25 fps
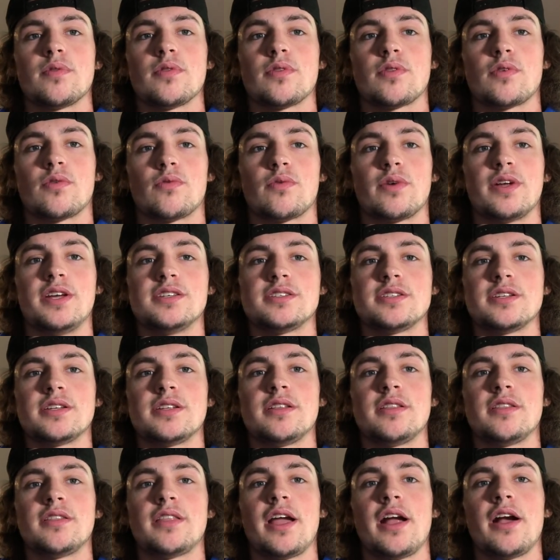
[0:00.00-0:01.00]
the
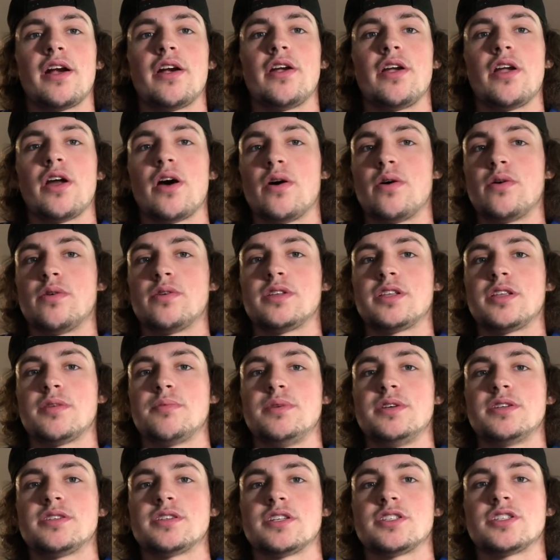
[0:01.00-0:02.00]
reason they're known to
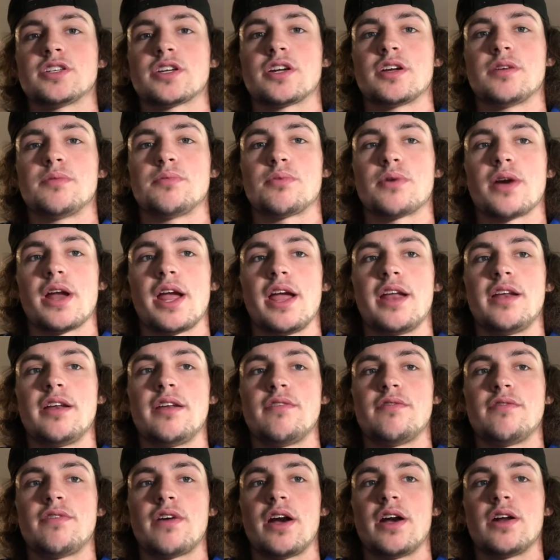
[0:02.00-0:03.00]
be such a good brand
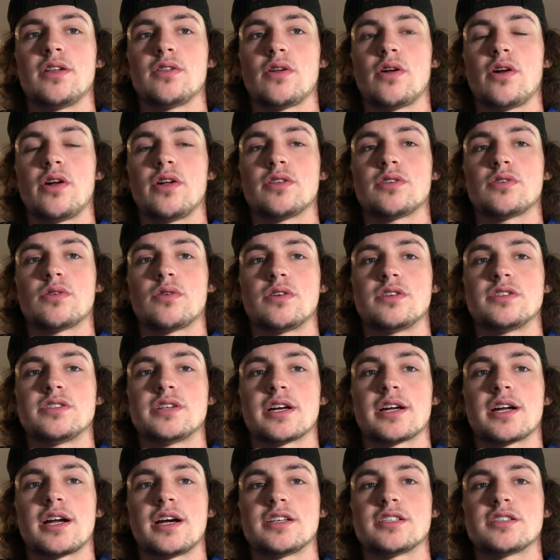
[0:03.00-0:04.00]
and very loyal towards their
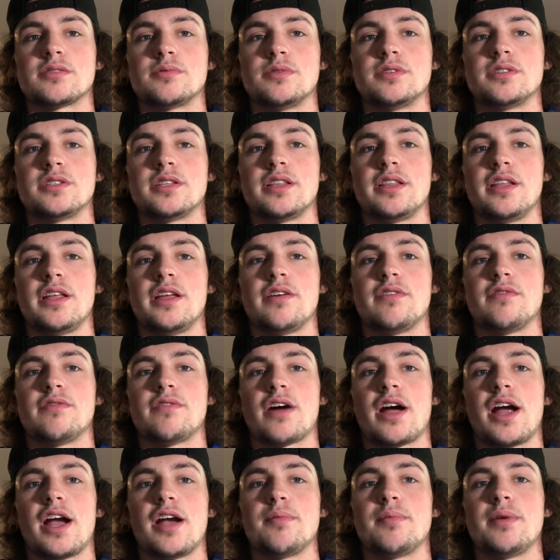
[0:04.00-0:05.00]
customers and the
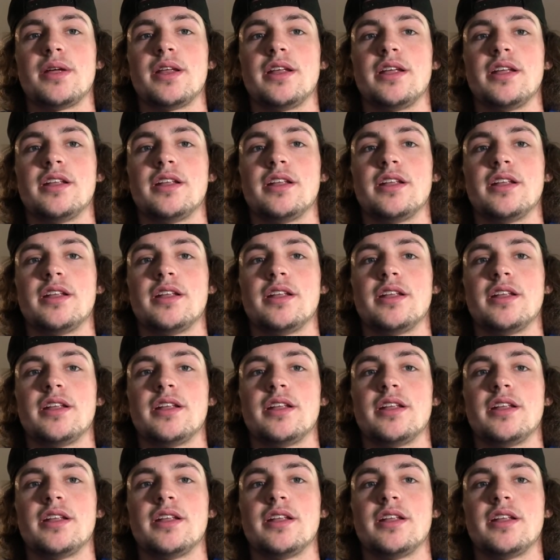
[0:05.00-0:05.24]
environment